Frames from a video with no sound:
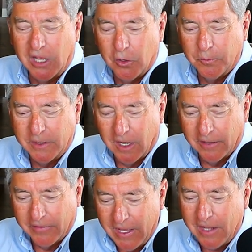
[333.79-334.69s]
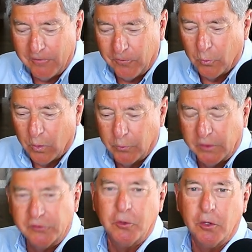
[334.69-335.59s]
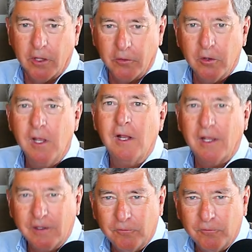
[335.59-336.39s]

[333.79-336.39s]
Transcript: sound beyond that for one reason or another.